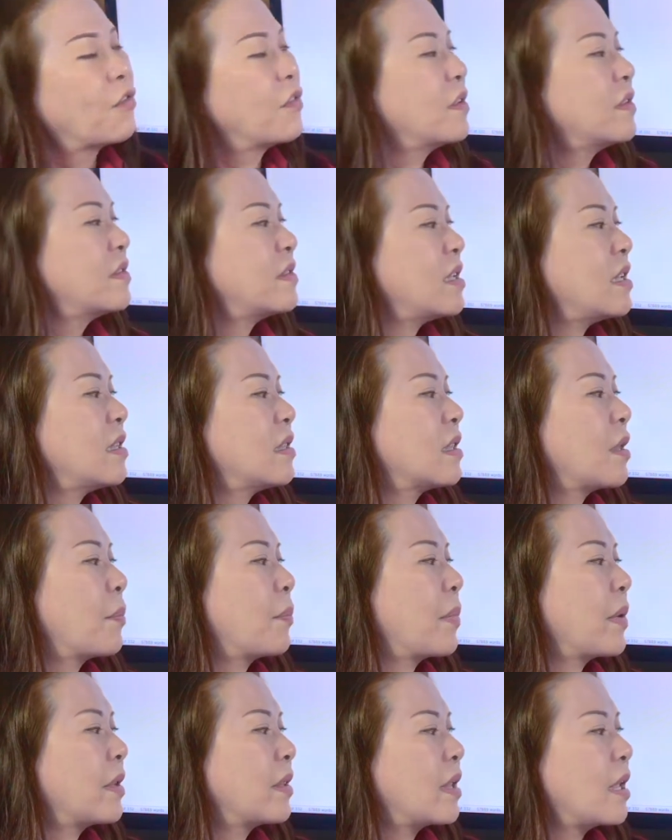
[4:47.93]
this
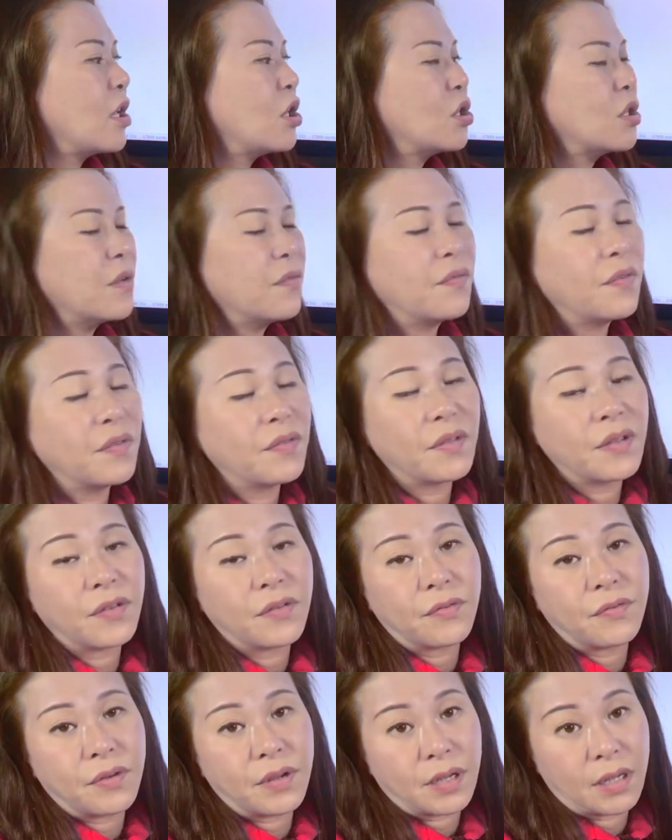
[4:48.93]
interpretation
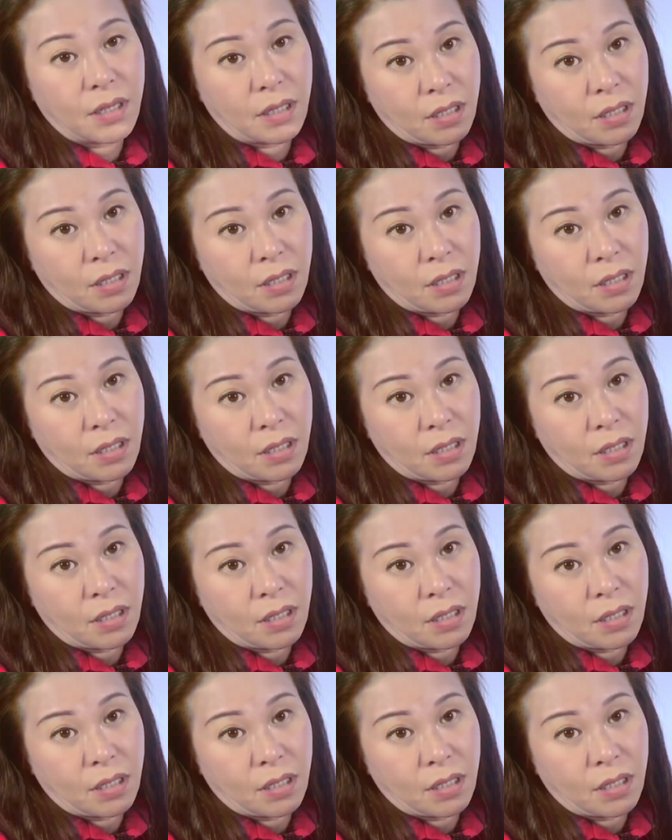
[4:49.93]
53.